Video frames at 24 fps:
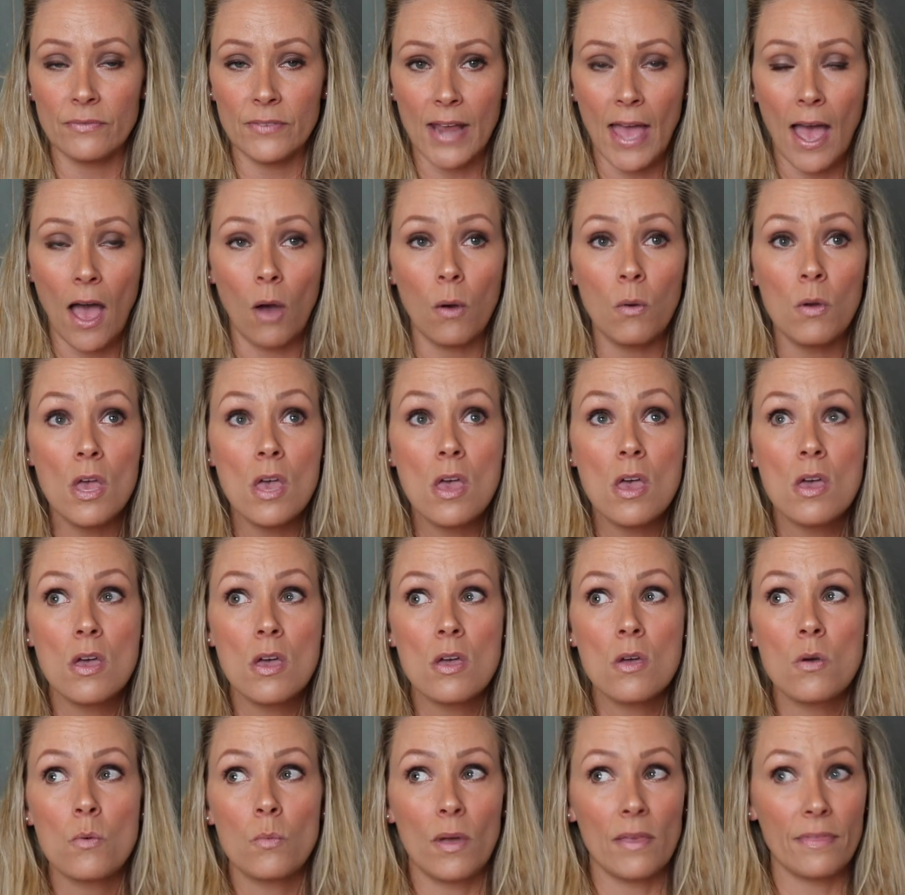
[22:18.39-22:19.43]
Now,
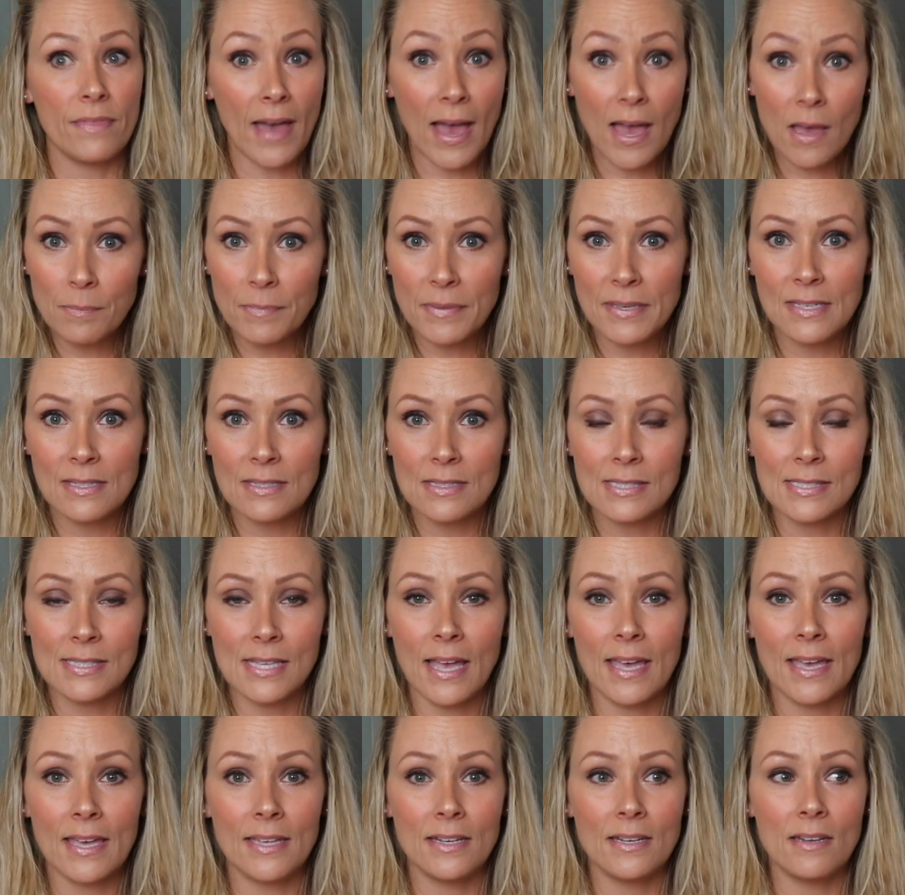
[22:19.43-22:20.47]
with that being
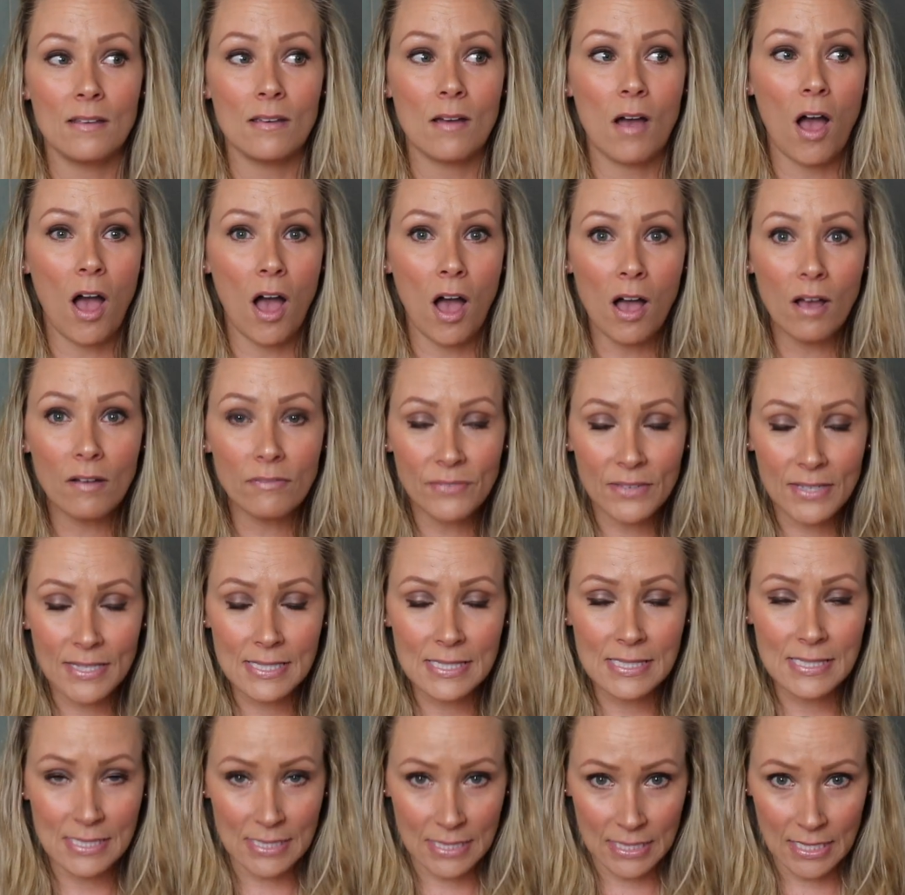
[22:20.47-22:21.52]
said,
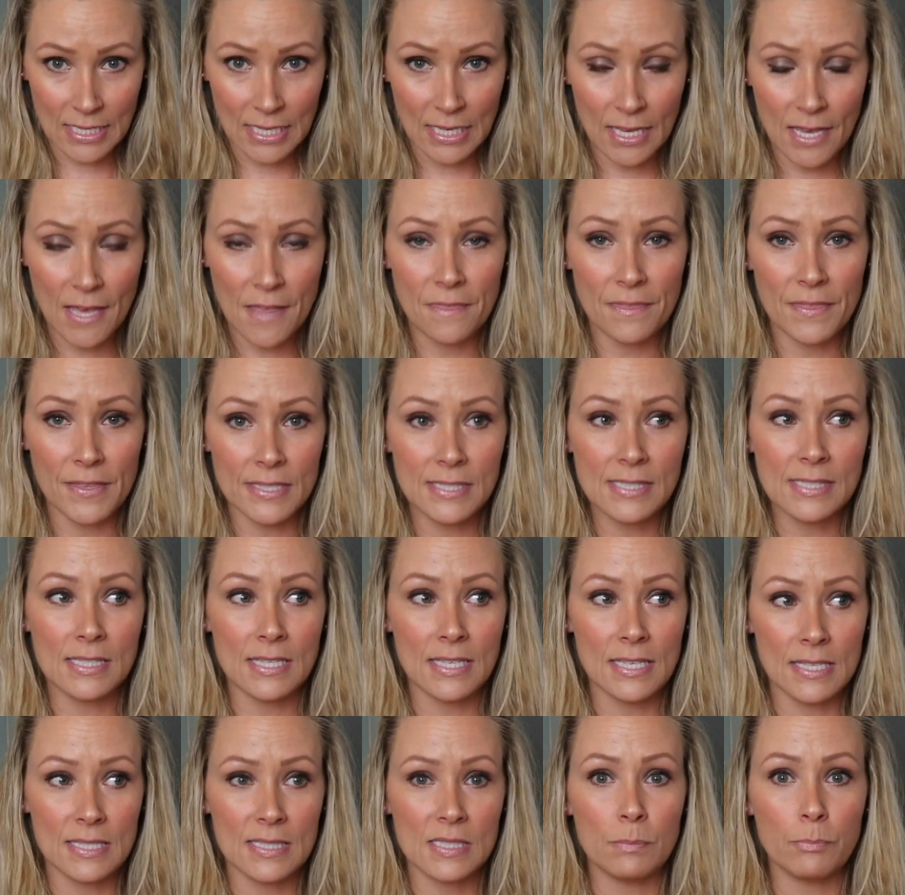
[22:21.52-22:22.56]
obviously, this
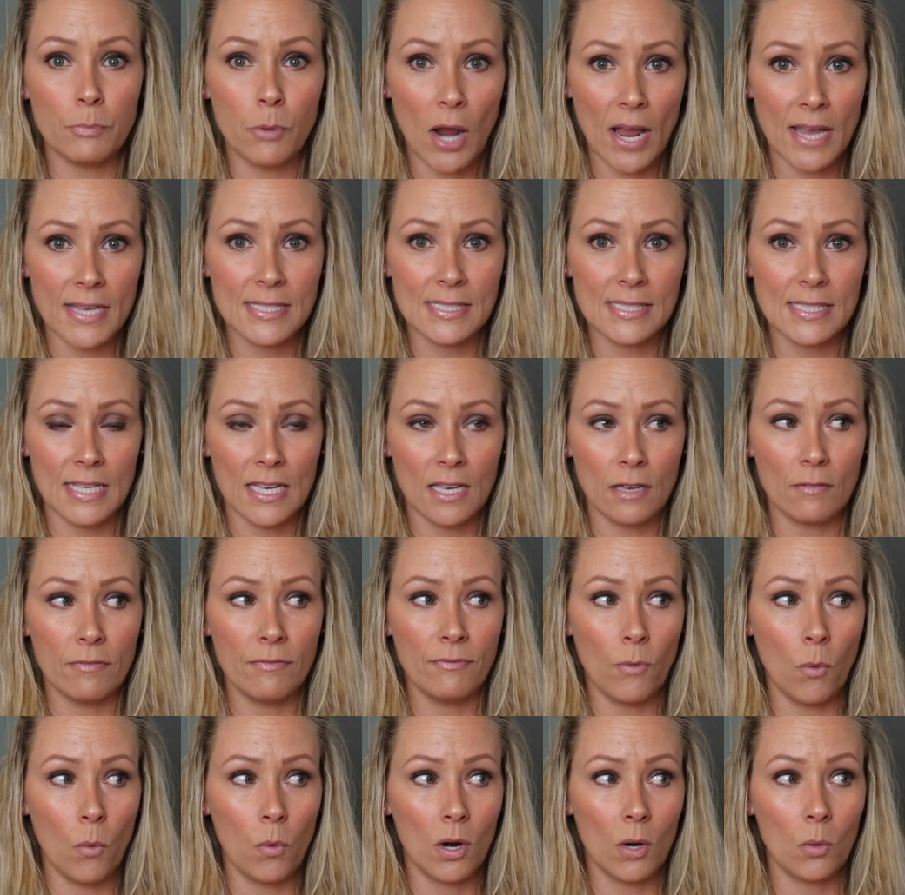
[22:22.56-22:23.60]
is pricing
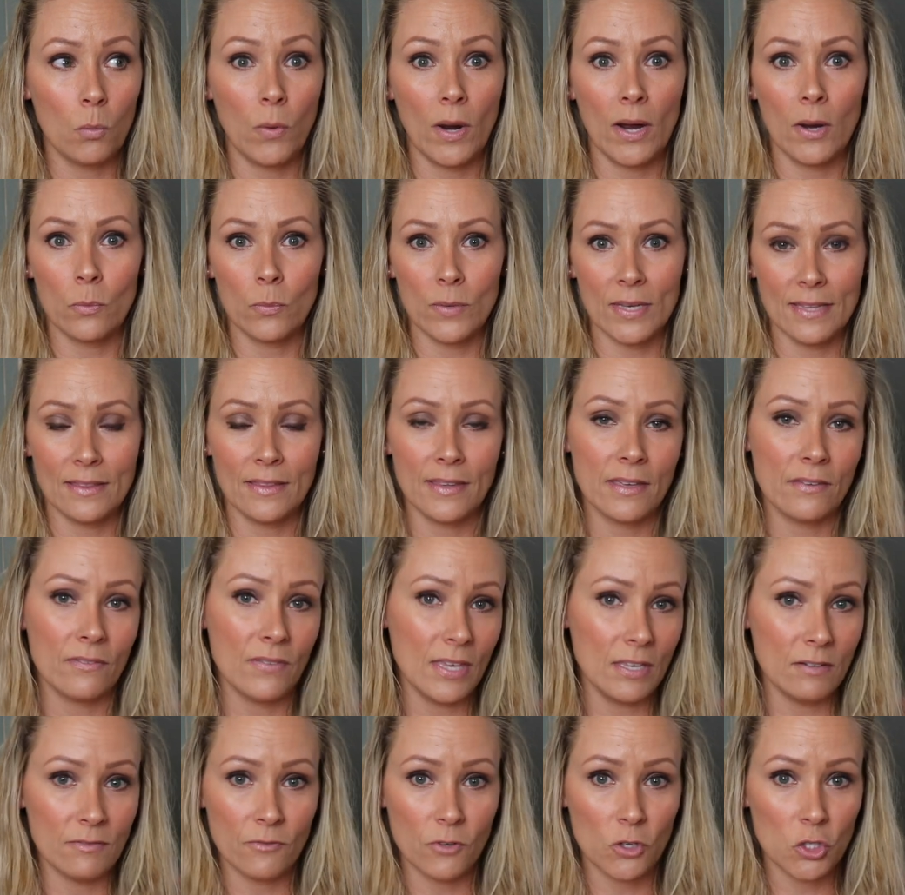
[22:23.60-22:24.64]
for where we live
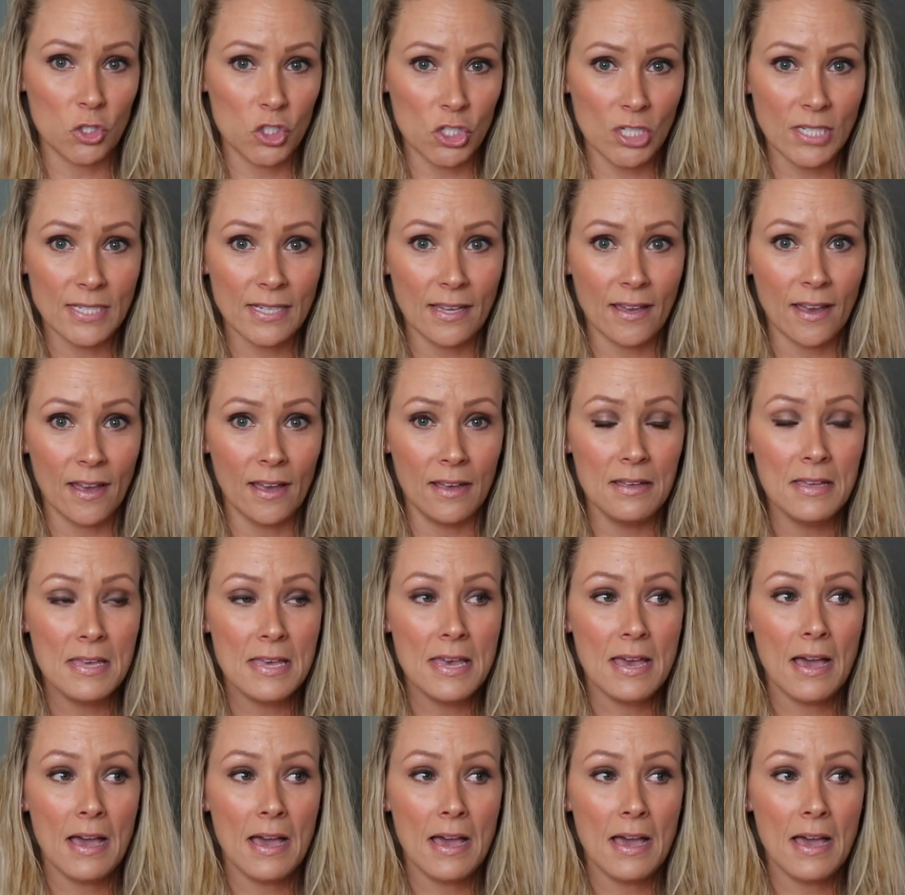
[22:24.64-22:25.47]
in Virginia.